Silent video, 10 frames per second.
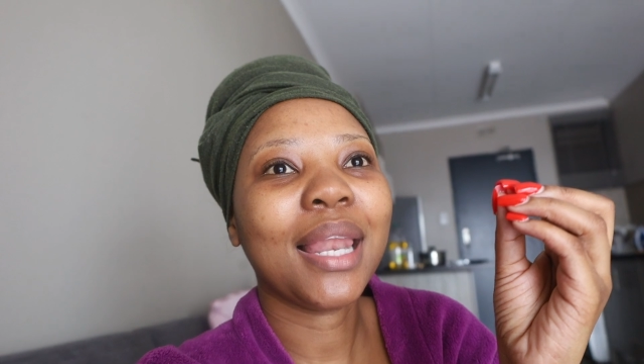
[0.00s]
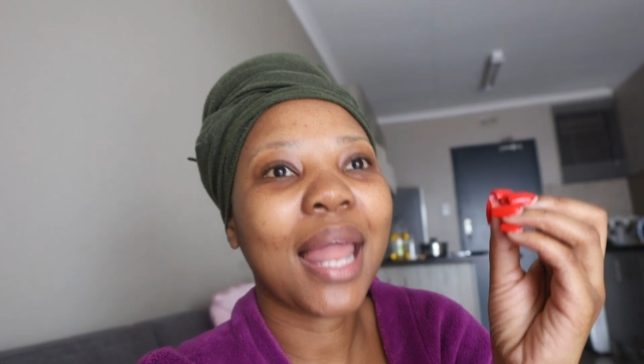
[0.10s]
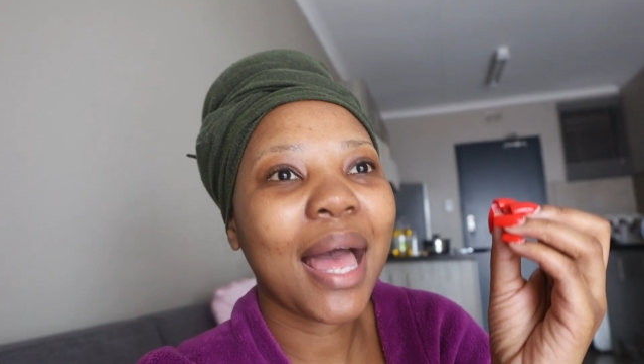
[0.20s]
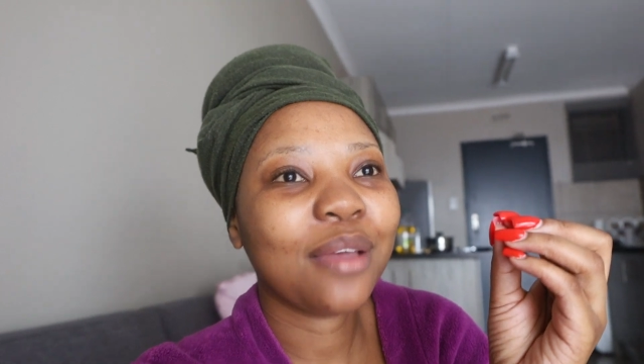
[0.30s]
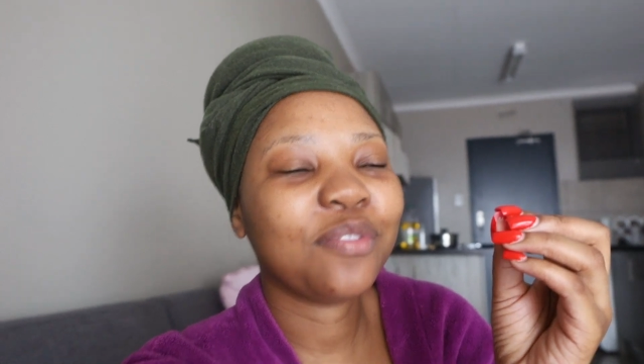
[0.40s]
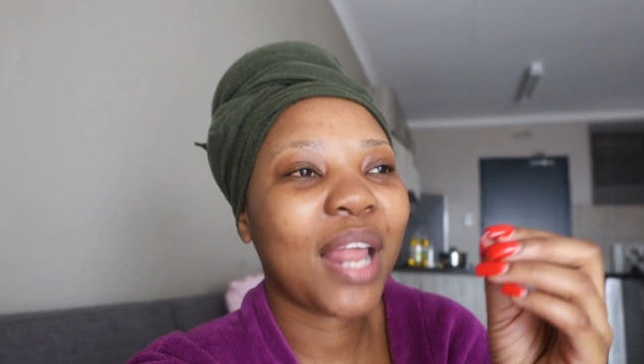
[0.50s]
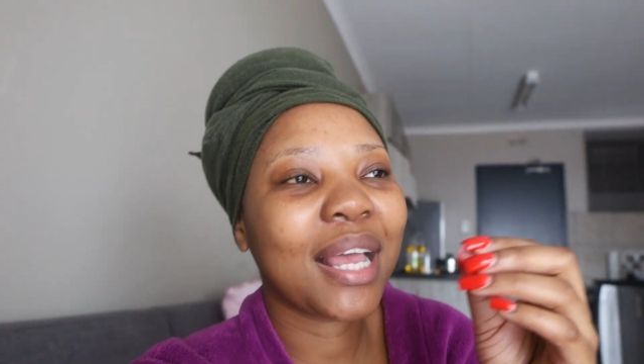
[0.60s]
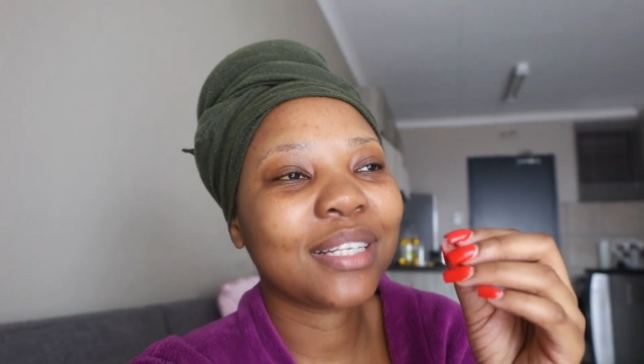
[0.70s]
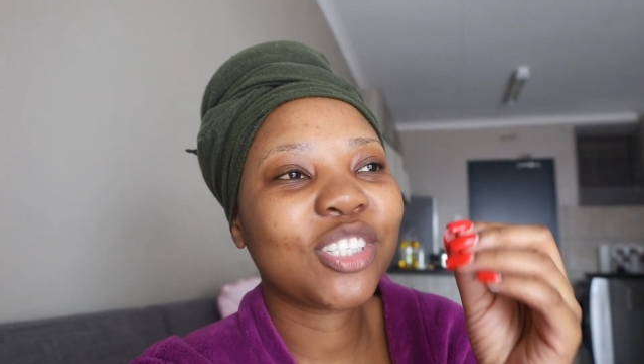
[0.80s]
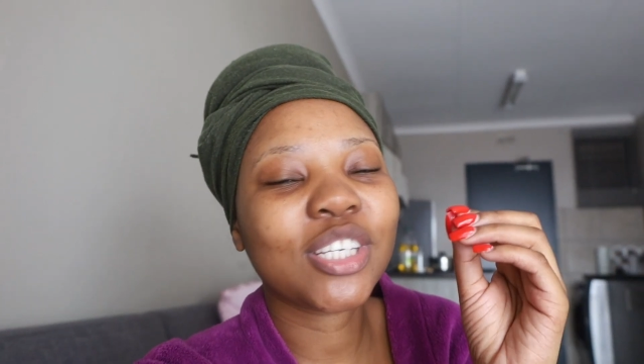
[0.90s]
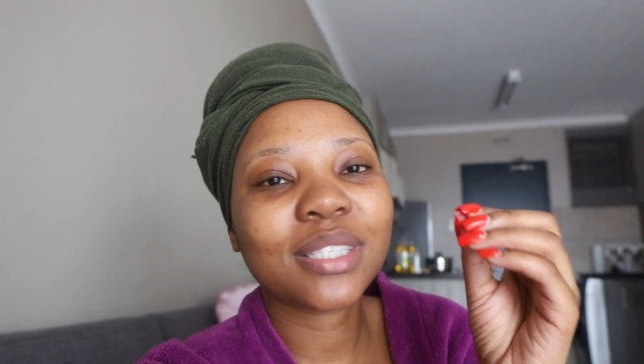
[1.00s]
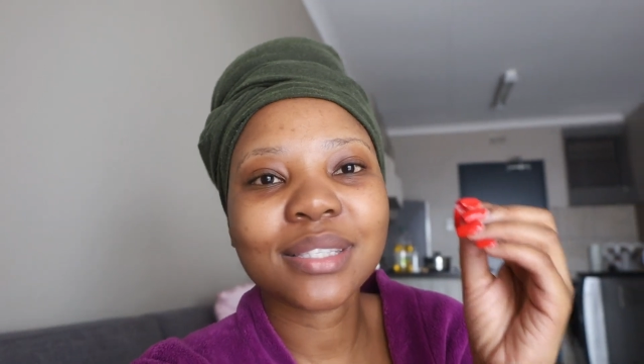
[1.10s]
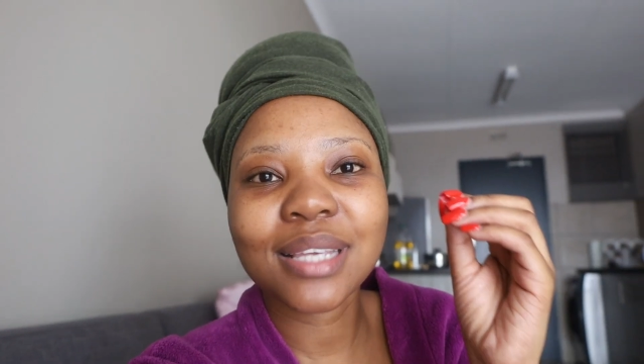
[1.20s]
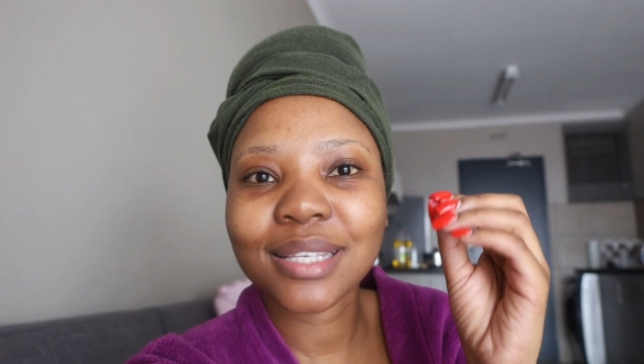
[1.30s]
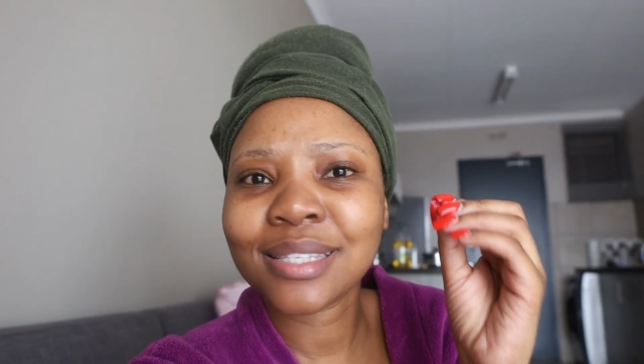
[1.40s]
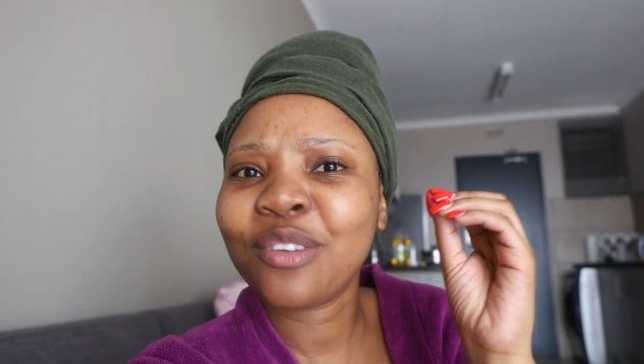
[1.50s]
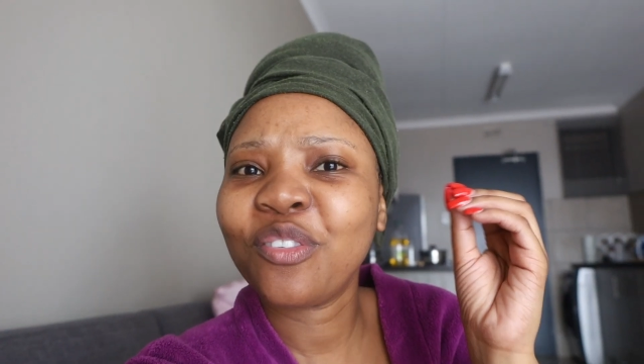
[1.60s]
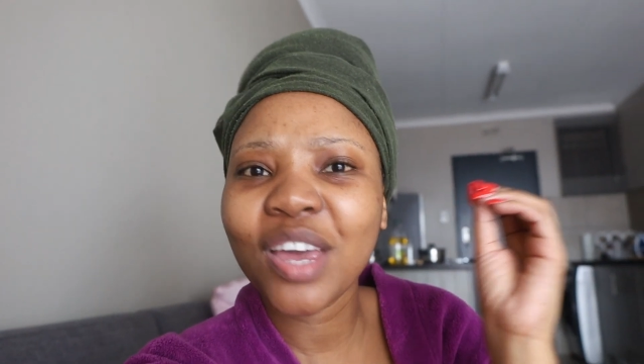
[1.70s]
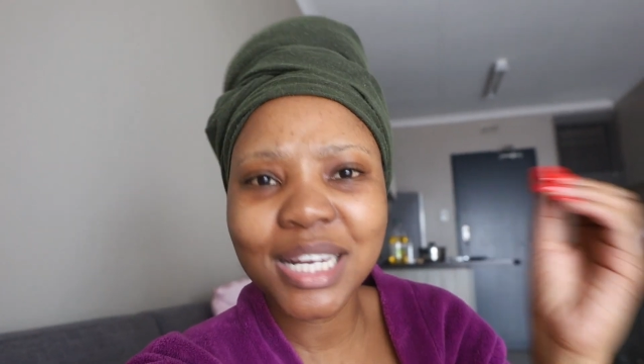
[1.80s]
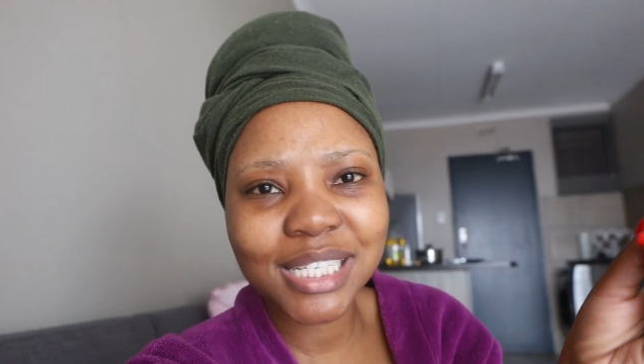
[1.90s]
alive. Like, Jesus is in
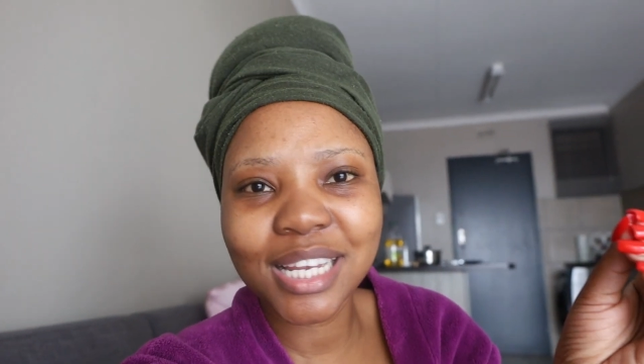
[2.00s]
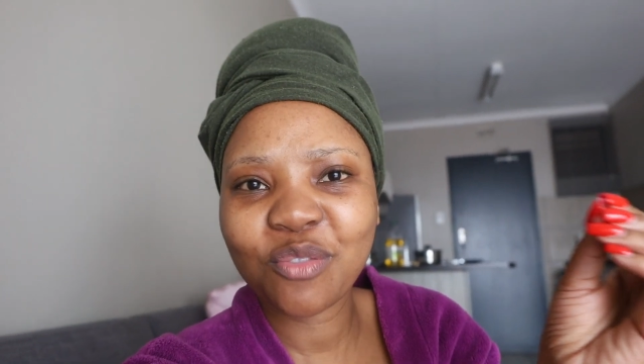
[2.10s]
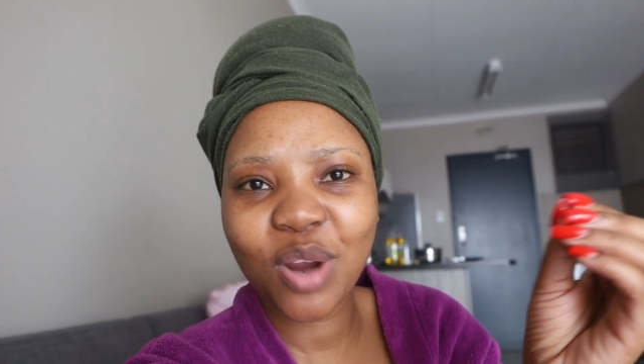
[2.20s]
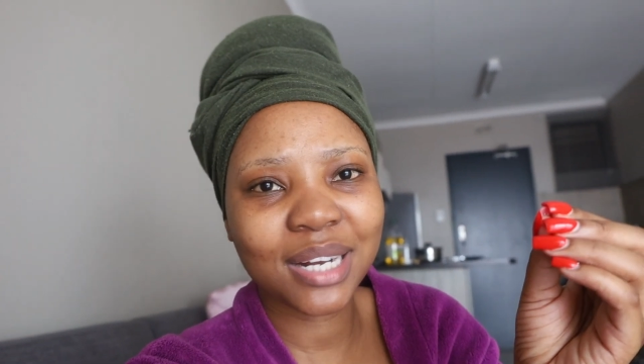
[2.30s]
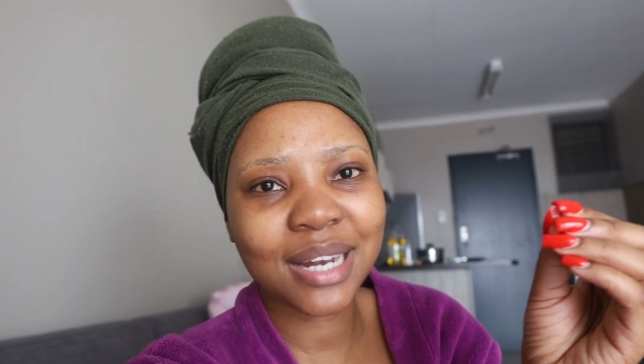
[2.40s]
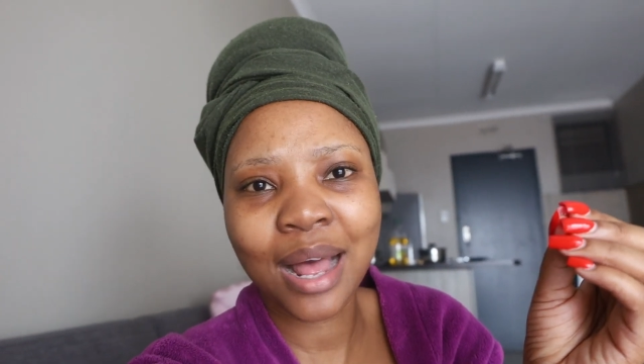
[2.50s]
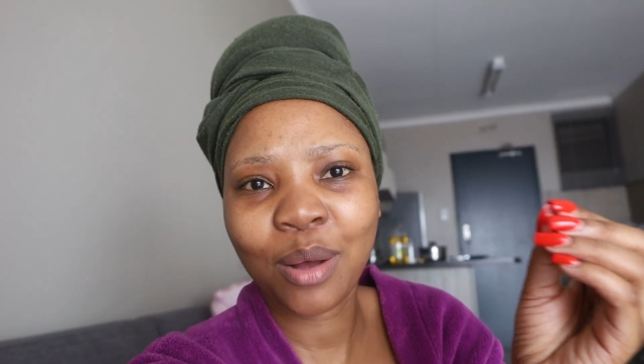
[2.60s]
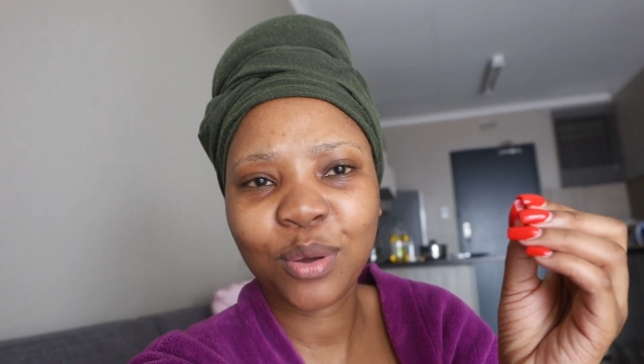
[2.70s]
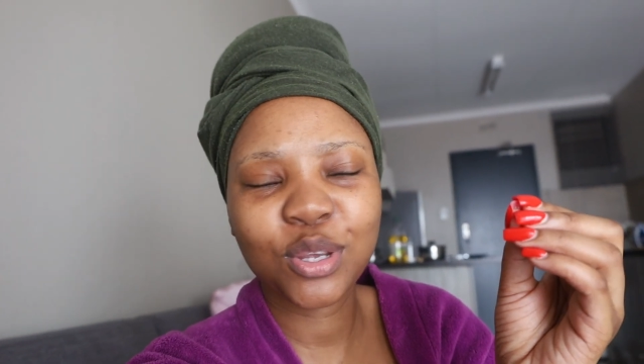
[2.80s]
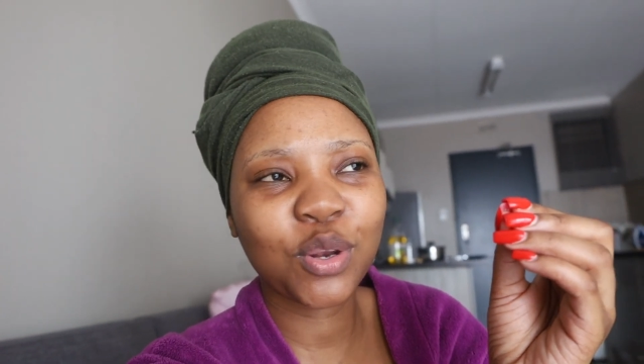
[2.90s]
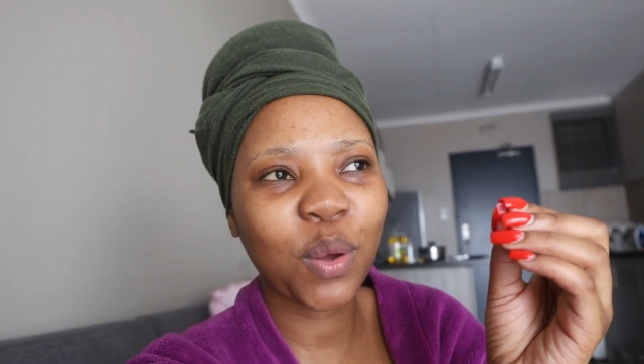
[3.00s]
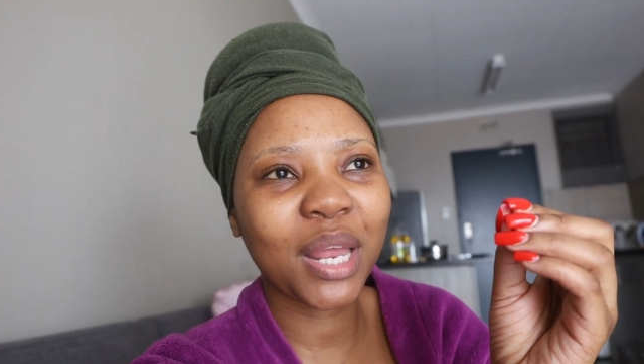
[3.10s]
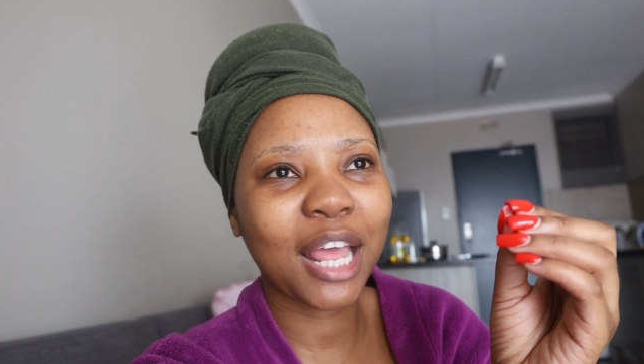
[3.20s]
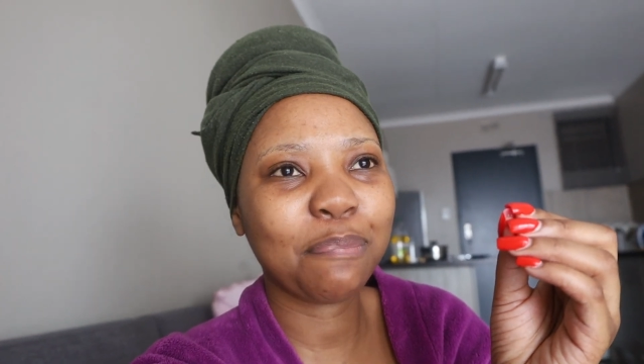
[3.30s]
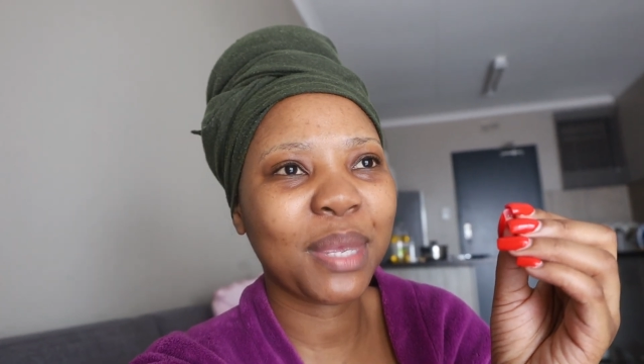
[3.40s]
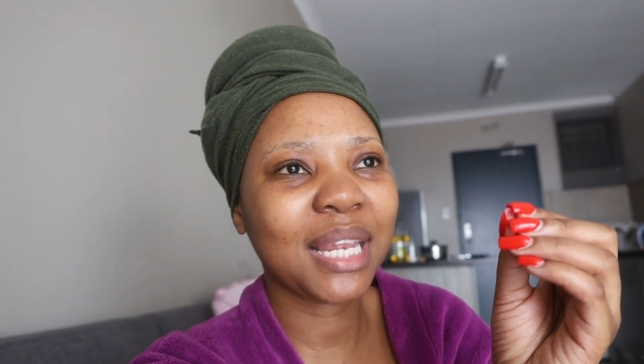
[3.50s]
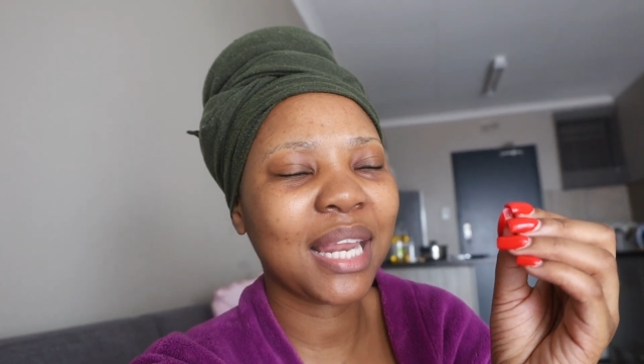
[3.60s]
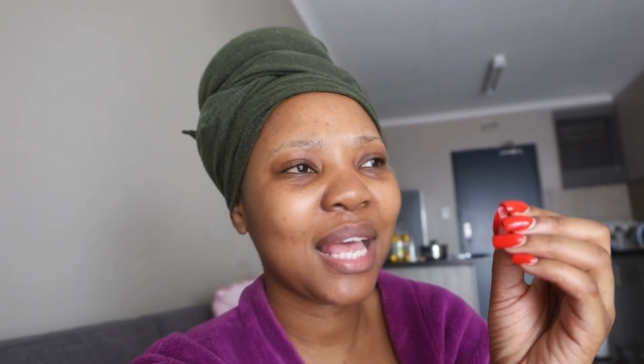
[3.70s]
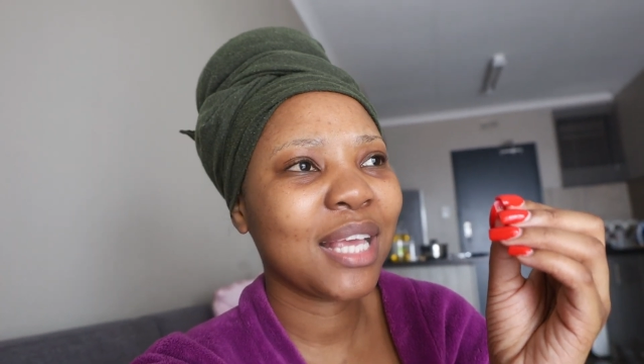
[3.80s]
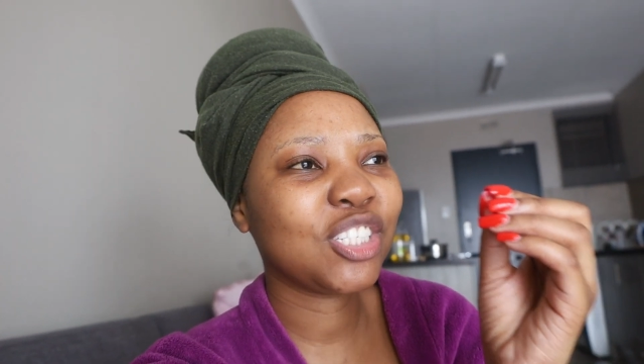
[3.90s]
fashion right now, you know what I mean?